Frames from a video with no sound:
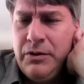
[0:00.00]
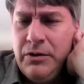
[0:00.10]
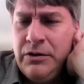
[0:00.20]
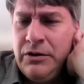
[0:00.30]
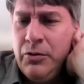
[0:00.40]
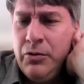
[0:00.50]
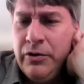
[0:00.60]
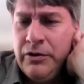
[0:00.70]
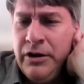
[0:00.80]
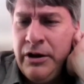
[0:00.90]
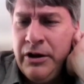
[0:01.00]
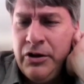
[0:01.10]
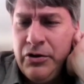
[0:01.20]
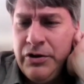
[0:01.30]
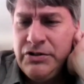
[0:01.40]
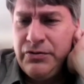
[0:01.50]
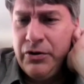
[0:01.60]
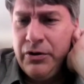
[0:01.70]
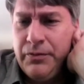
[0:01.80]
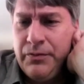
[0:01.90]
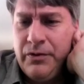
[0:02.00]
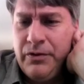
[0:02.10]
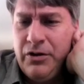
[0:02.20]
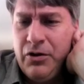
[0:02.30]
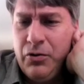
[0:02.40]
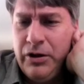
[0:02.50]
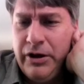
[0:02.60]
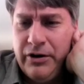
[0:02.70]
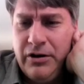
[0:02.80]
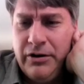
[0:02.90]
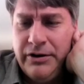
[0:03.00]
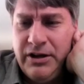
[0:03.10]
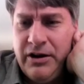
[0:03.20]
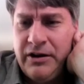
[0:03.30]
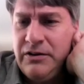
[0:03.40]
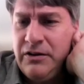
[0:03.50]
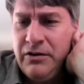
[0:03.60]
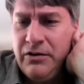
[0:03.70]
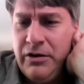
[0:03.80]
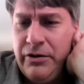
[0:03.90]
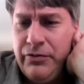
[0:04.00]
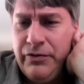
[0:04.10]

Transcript: they were not encouraged for a whole lot of contact and a lot of